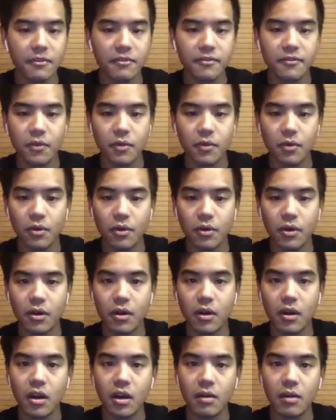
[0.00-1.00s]
for
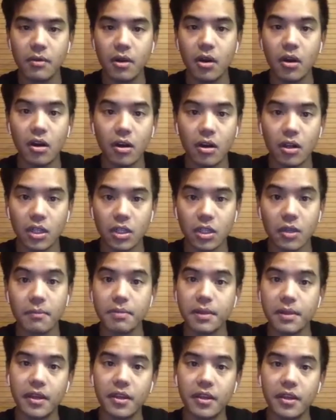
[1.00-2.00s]
um, all
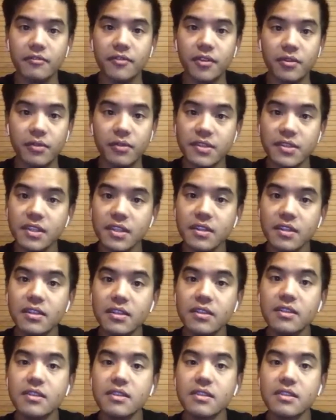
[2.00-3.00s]
compliant fundraising
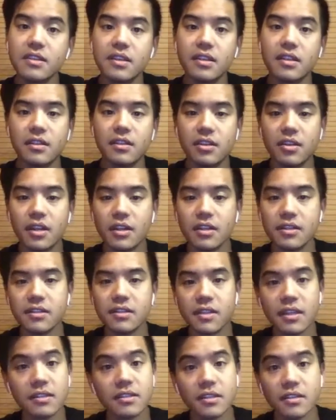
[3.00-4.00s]
needs in the United
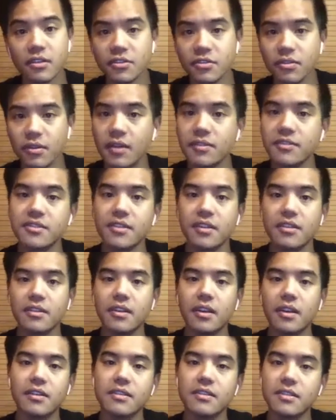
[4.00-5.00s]
States and also outside the
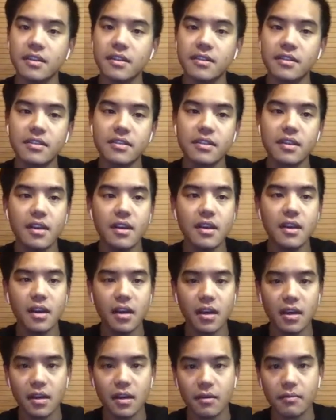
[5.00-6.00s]
United States.
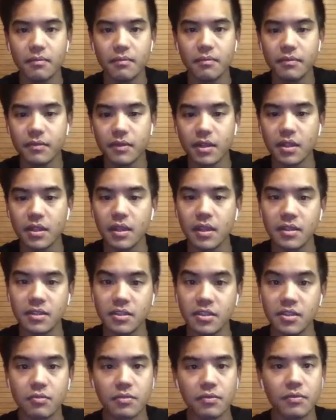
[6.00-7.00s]
Um, and
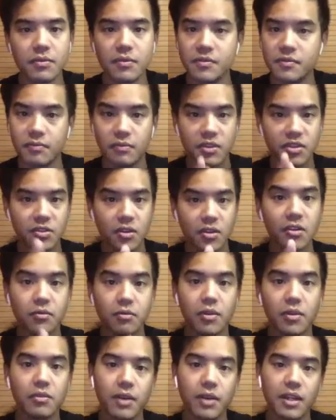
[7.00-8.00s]
just, we started
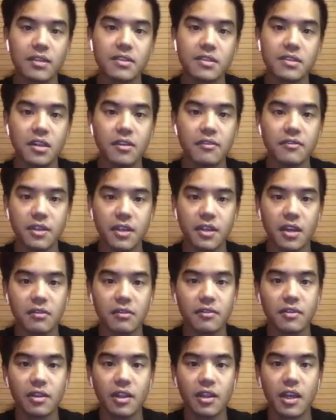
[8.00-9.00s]
with Reg CF to kind of
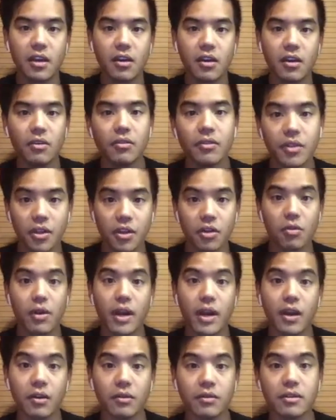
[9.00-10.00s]
allow the
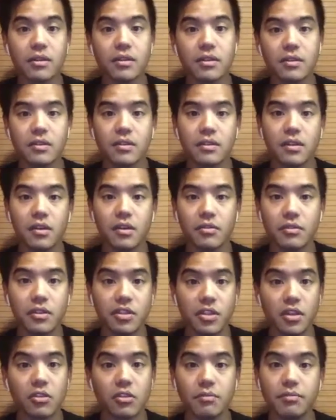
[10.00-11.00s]
crowd, you know, the
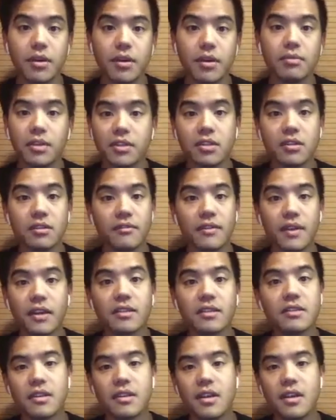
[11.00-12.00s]
general public to
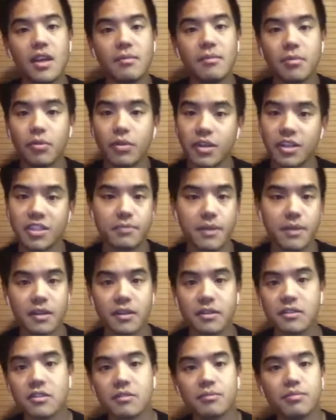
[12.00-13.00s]
invest, but we're expanding
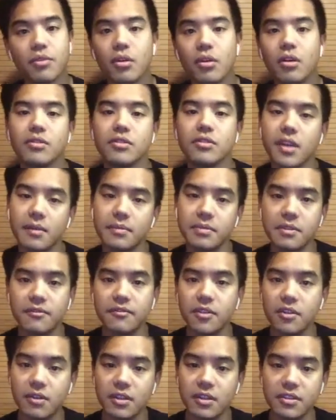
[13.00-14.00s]
to support all types of
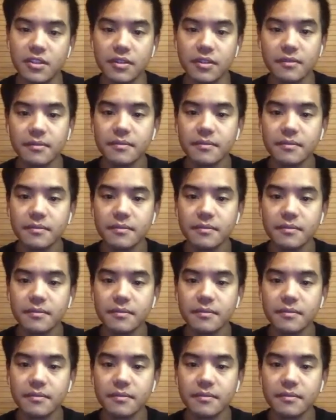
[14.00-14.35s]
fundraising.